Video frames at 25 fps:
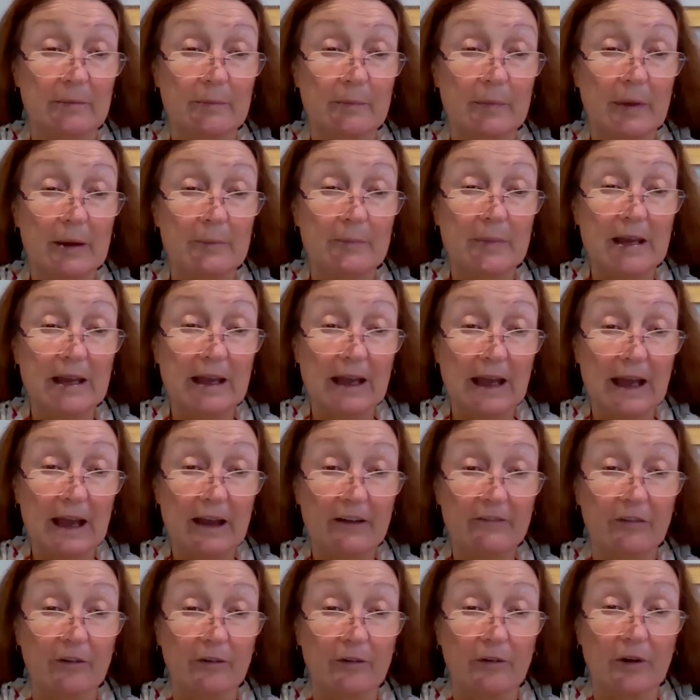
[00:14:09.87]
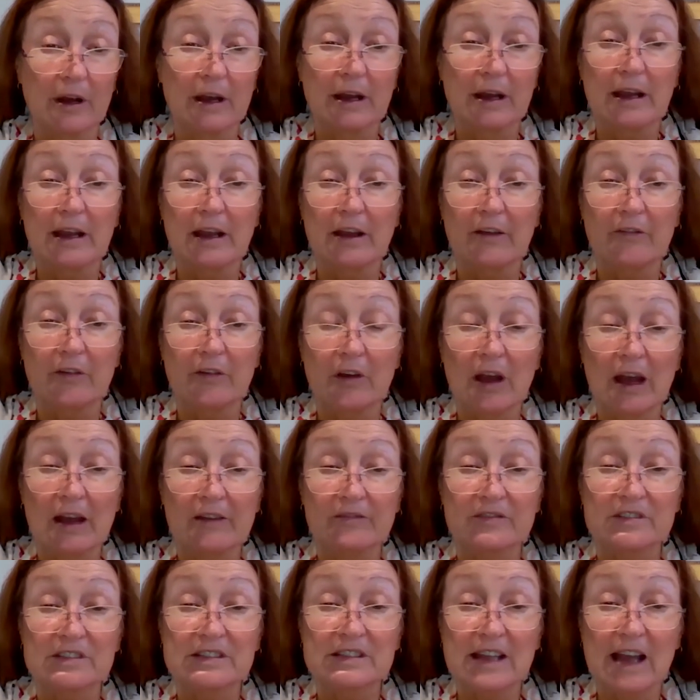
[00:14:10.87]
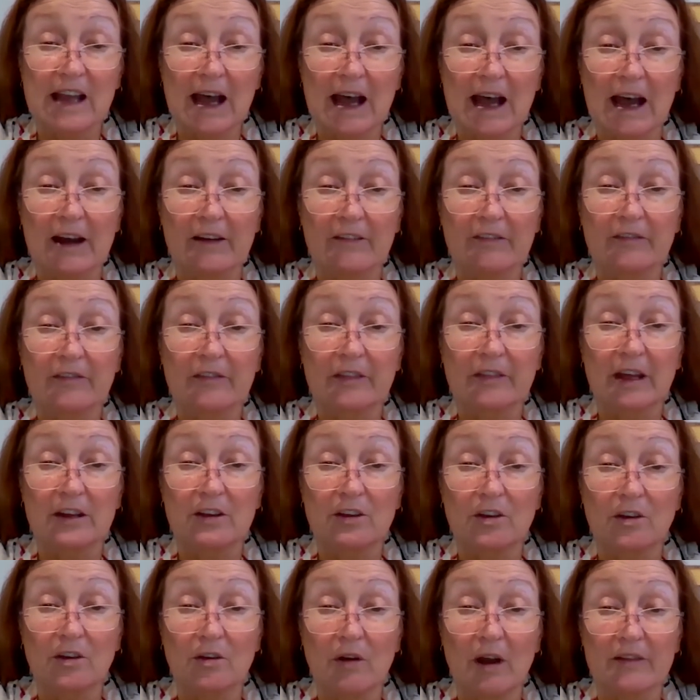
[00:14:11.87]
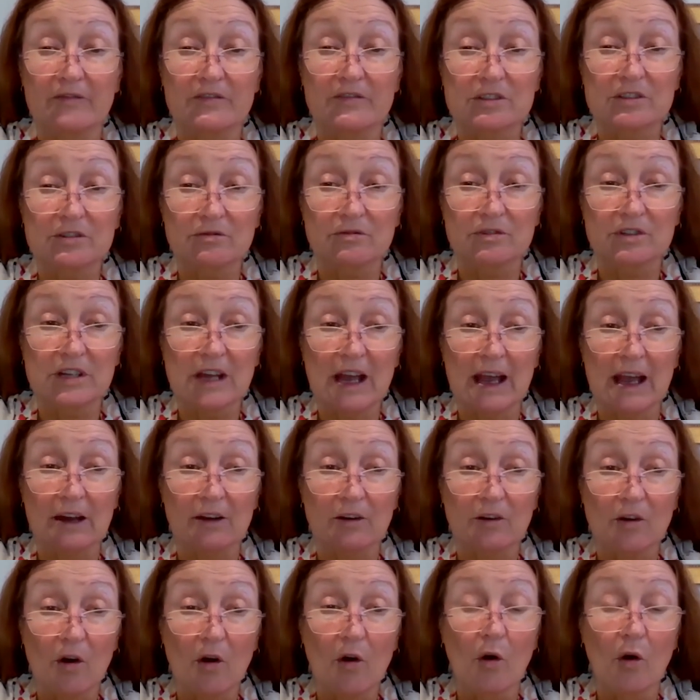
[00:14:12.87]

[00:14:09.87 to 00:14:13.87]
But be careful, if you have staff that you have stood down,